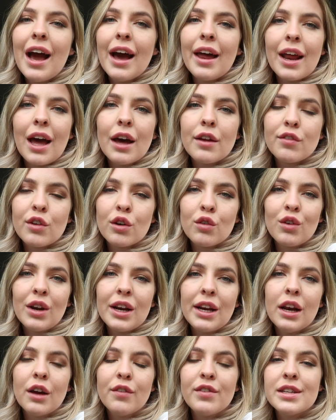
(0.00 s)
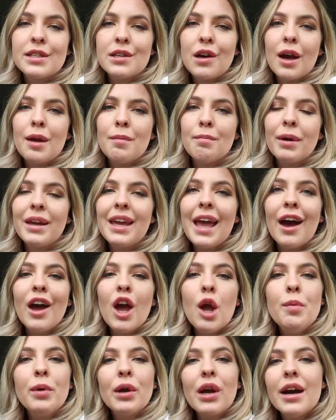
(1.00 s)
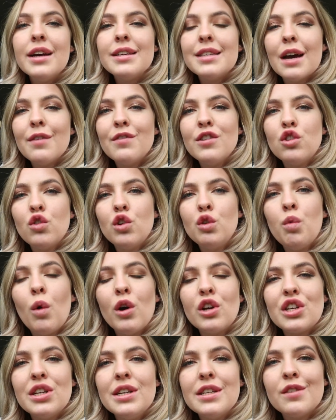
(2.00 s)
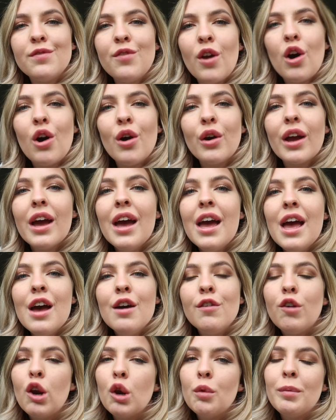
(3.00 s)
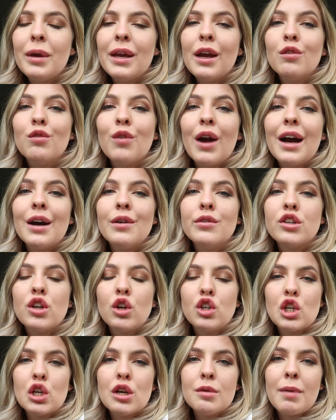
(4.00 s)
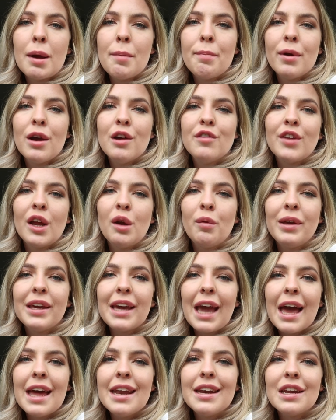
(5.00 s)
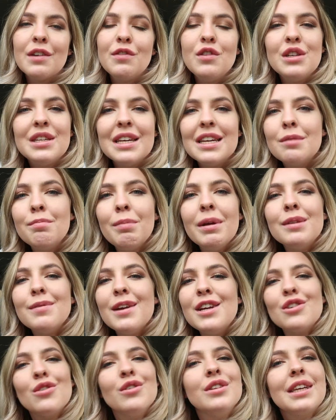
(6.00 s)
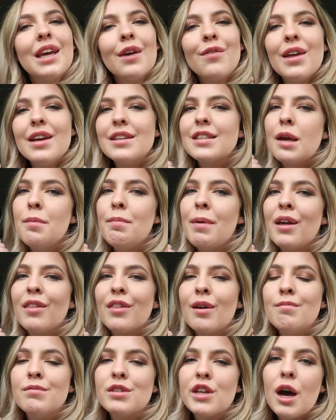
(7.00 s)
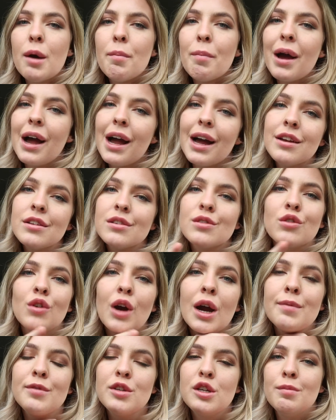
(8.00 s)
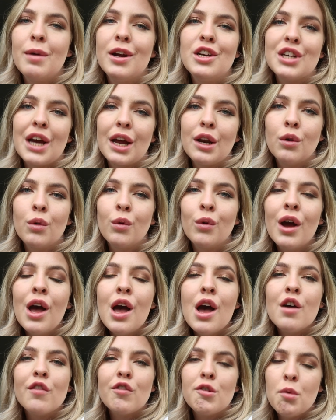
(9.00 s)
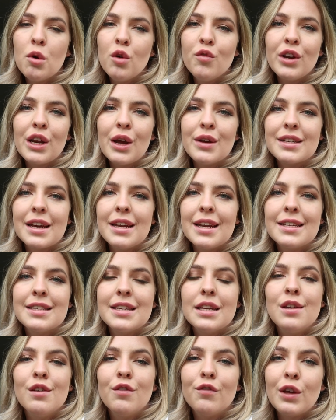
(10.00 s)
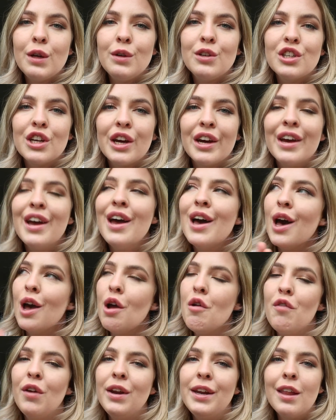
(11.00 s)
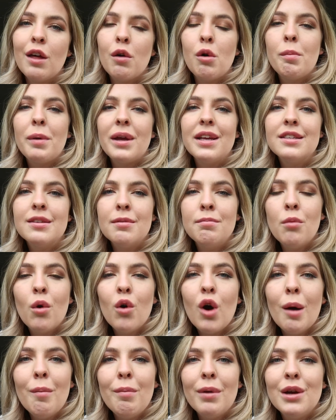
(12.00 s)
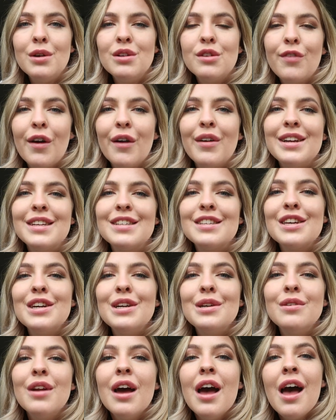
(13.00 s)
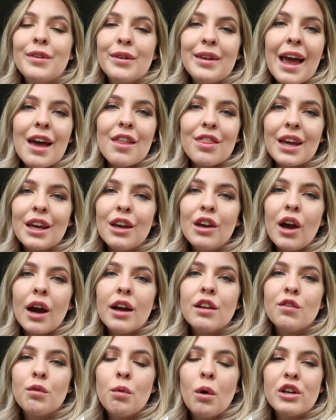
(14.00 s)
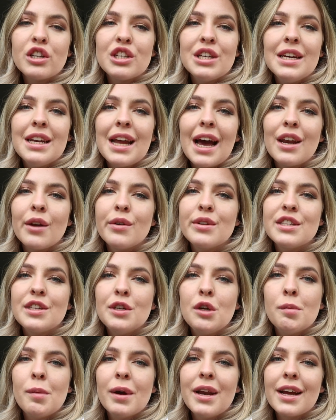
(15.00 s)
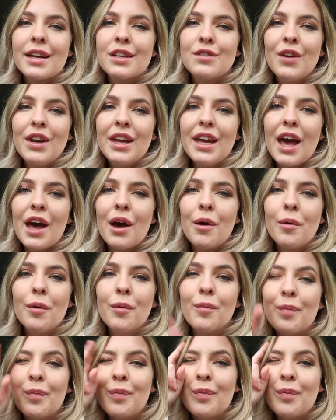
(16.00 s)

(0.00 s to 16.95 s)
and have a really lovely time. But yeah, I hope you guys have enjoyed watching this vlog. Follow me around during my birthday weekend. If you did, please make sure to give this a big thumbs up and subscribe to my channel for more videos like this in the future. Hopefully there will be some more uploads very soon. So yeah, thank you guys for watching, and I'll see you on my next video.